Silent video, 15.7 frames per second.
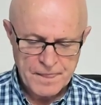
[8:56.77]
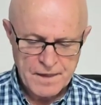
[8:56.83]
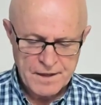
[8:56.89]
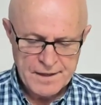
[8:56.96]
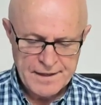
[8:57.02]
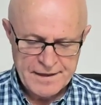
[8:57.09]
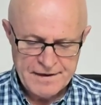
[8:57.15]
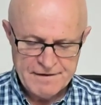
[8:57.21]

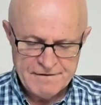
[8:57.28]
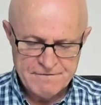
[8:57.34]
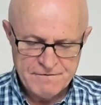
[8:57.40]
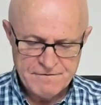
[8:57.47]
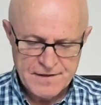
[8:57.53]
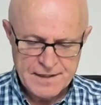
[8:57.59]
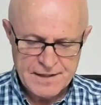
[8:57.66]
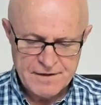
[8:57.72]

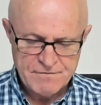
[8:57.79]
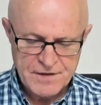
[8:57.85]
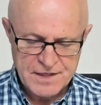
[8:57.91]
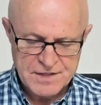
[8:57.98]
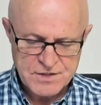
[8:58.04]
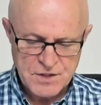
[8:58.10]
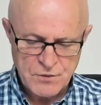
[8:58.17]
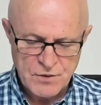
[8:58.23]
have
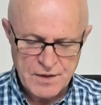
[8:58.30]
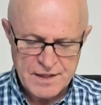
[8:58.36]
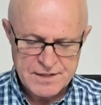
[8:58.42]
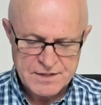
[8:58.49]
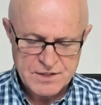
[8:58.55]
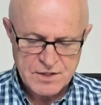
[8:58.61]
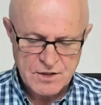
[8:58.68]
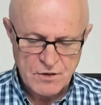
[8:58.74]
vacancy
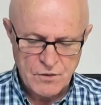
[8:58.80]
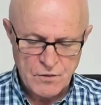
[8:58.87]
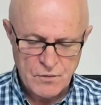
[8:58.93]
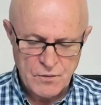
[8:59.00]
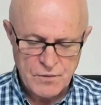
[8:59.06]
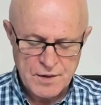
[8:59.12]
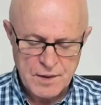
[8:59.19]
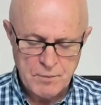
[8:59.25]
rates
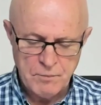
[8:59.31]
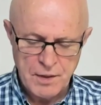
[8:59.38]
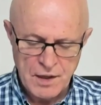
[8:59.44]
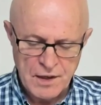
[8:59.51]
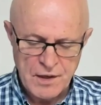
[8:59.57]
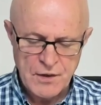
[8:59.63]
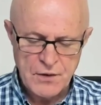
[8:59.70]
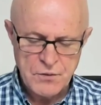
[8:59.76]

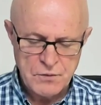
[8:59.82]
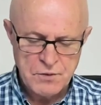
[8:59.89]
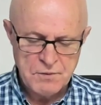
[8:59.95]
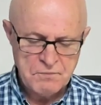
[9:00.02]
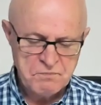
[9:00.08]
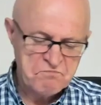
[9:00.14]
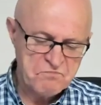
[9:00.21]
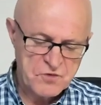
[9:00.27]
below
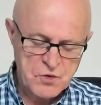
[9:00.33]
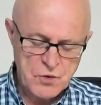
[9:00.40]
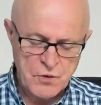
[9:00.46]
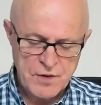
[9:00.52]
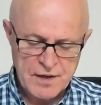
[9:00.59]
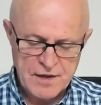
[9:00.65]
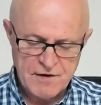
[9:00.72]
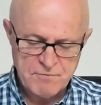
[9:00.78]

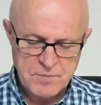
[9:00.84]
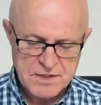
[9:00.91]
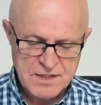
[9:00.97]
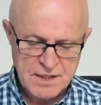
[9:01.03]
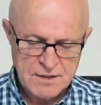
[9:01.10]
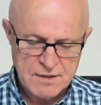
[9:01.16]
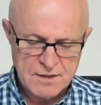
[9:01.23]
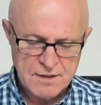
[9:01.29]

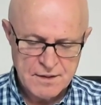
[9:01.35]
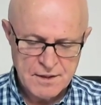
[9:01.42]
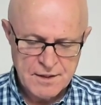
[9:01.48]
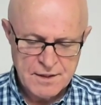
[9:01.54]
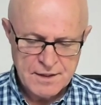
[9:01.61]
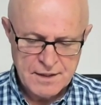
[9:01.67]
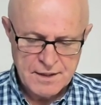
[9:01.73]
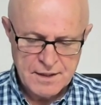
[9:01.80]
2.5%.
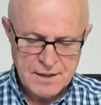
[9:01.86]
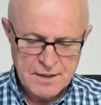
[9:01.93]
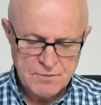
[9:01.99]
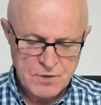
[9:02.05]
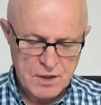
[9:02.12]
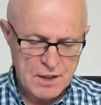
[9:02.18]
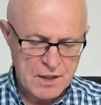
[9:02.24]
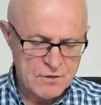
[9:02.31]

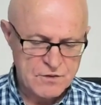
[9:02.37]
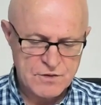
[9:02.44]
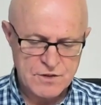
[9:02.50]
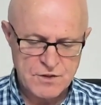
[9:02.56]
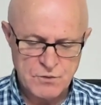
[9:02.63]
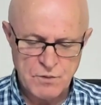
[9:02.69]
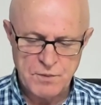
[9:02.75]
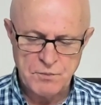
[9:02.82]
The lowest
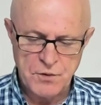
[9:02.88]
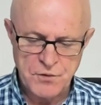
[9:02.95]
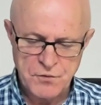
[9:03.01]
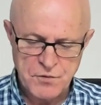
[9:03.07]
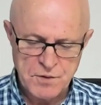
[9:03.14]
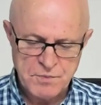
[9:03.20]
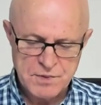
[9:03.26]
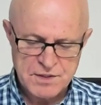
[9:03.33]
is
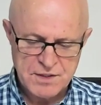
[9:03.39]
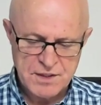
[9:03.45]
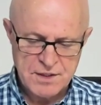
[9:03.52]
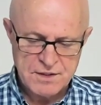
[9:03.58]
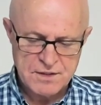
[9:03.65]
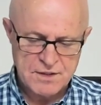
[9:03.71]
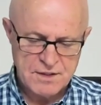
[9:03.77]
1.3%,